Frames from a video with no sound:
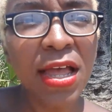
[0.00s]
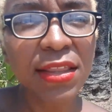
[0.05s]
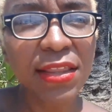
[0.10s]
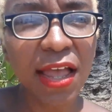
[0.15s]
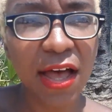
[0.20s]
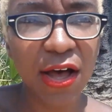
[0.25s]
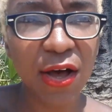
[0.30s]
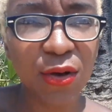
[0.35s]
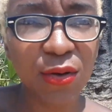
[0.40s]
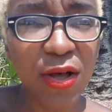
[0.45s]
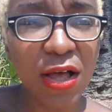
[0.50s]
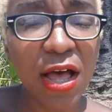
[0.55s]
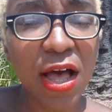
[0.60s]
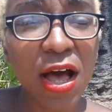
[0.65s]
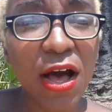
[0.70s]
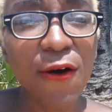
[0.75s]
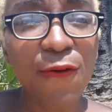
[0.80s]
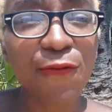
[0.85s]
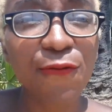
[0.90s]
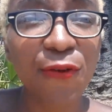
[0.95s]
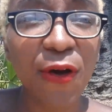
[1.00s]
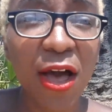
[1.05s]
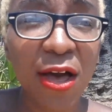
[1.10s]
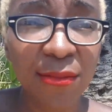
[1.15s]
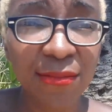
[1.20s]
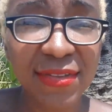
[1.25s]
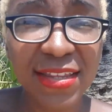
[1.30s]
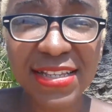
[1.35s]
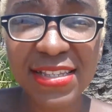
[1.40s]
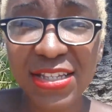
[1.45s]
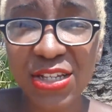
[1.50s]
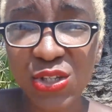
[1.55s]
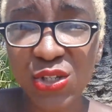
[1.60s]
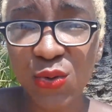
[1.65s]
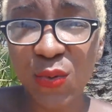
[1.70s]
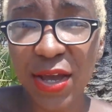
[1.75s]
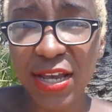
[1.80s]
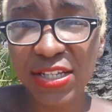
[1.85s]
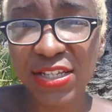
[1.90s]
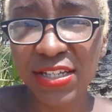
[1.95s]
Now, from the
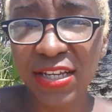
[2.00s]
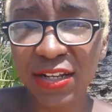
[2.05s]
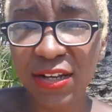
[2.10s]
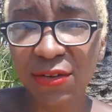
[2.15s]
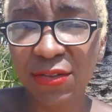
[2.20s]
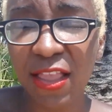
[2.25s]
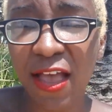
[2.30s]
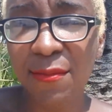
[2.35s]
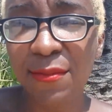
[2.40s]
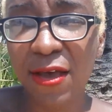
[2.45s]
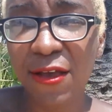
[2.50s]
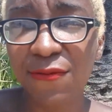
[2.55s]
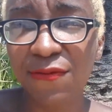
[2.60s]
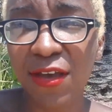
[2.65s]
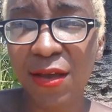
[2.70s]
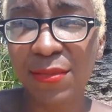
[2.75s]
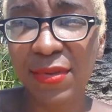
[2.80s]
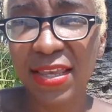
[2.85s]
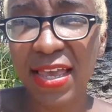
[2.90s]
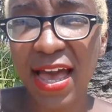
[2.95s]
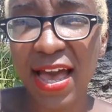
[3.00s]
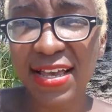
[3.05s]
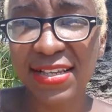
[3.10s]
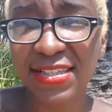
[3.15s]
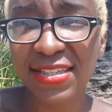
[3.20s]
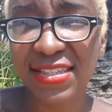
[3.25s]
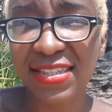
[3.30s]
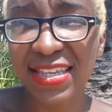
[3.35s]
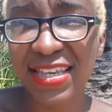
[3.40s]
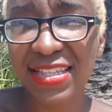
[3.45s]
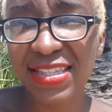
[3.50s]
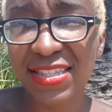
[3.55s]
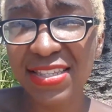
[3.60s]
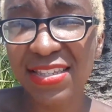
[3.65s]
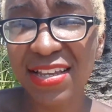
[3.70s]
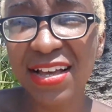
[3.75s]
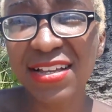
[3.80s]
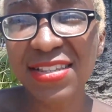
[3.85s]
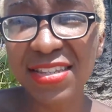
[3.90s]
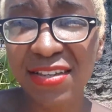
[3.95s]
situation that my family has did
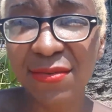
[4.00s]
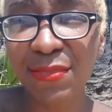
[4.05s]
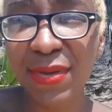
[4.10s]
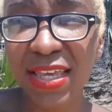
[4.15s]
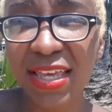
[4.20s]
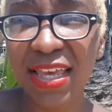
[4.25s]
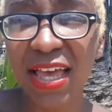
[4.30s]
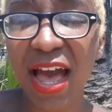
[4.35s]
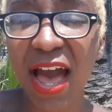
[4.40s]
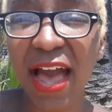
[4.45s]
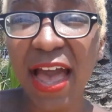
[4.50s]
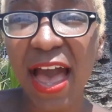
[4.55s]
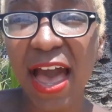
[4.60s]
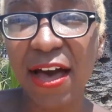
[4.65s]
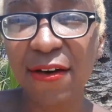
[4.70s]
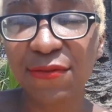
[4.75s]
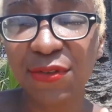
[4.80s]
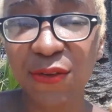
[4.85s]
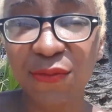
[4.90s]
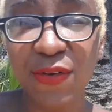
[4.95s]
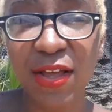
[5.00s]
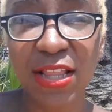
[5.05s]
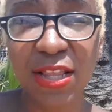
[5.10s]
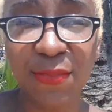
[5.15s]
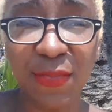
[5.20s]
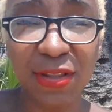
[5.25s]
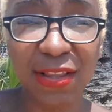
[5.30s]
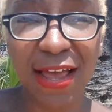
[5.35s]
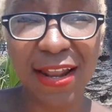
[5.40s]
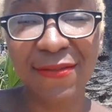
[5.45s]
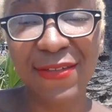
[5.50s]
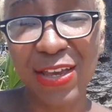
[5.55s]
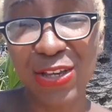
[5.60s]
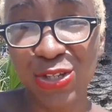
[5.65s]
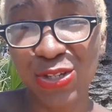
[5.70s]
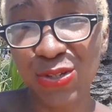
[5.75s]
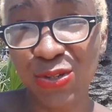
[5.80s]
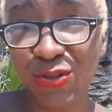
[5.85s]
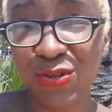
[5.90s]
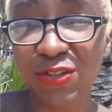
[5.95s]
done to me, I have developed a lot of
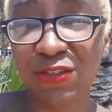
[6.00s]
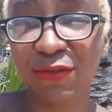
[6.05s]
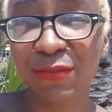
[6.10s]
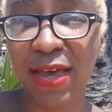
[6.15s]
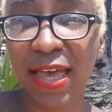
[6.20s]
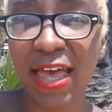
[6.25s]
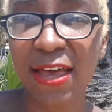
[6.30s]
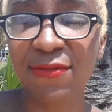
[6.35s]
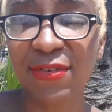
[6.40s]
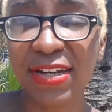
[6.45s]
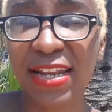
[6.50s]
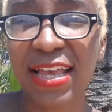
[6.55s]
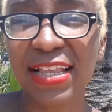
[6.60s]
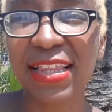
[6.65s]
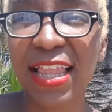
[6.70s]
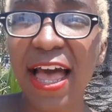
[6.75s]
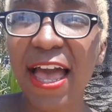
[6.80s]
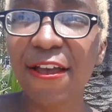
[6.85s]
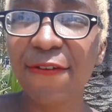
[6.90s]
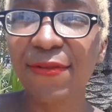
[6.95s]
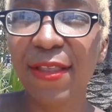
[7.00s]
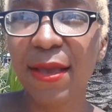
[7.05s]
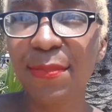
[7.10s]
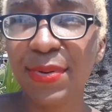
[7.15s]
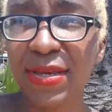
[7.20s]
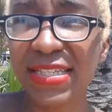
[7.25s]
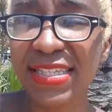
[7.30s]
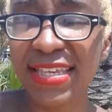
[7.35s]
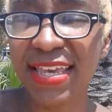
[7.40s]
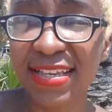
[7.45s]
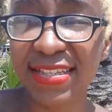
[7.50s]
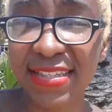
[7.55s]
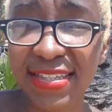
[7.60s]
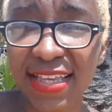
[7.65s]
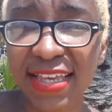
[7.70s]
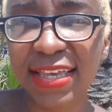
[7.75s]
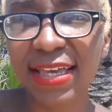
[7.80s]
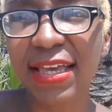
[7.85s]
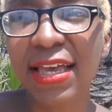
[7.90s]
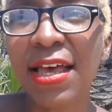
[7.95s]
issues for my everyday life, like
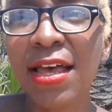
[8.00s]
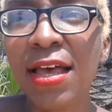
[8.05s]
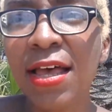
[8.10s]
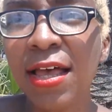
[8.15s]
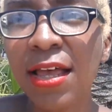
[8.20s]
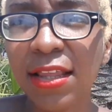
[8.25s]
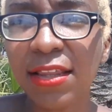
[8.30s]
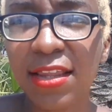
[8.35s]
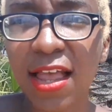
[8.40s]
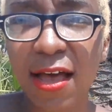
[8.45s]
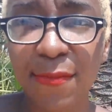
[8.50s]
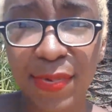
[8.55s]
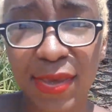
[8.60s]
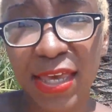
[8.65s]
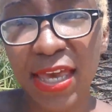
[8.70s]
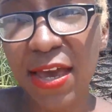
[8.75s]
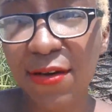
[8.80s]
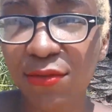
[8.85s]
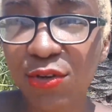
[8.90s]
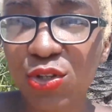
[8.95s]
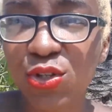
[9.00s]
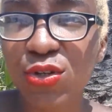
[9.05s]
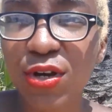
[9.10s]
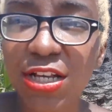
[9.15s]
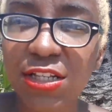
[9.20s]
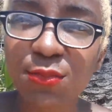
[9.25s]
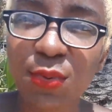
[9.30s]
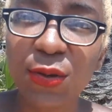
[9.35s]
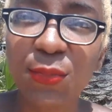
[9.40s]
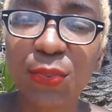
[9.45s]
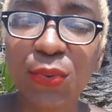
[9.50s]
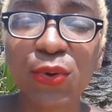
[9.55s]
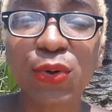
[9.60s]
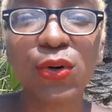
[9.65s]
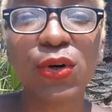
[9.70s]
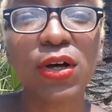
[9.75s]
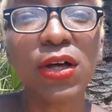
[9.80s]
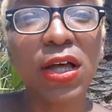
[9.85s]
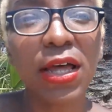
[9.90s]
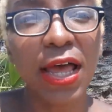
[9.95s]
PTSD, not being able to trust
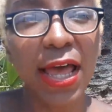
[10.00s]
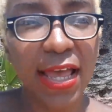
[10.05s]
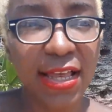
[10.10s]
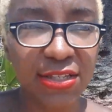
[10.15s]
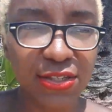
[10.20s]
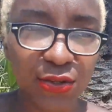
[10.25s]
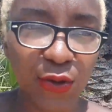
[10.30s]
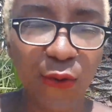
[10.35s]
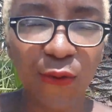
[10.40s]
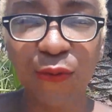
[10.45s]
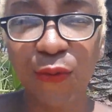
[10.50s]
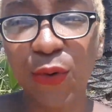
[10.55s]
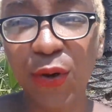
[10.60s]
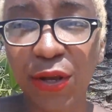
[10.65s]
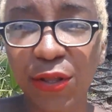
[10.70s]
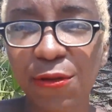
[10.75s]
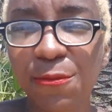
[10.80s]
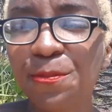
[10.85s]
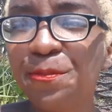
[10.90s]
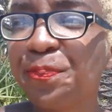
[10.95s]
people, and so forth.